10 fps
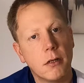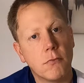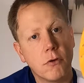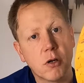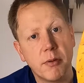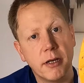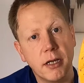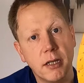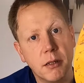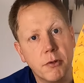rock plate
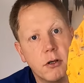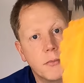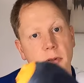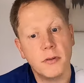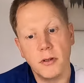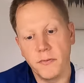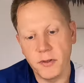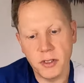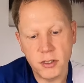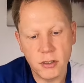in the bottom of
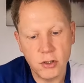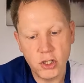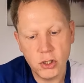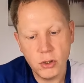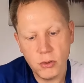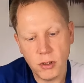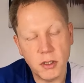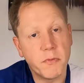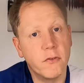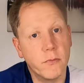this shoe
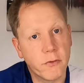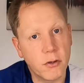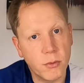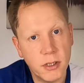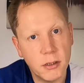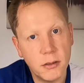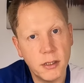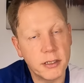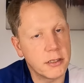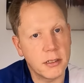has performed very well,
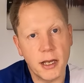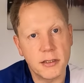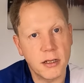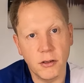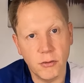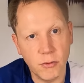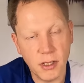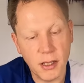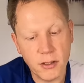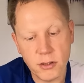as it has done on all the
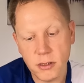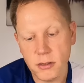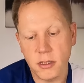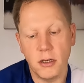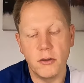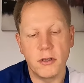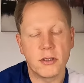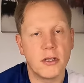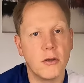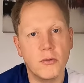others, so
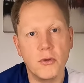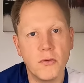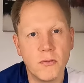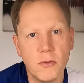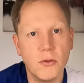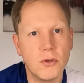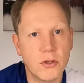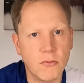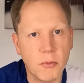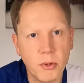there's no new news
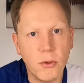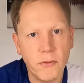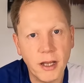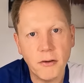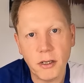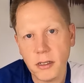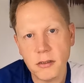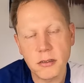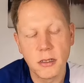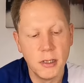to report there, I
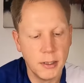guess,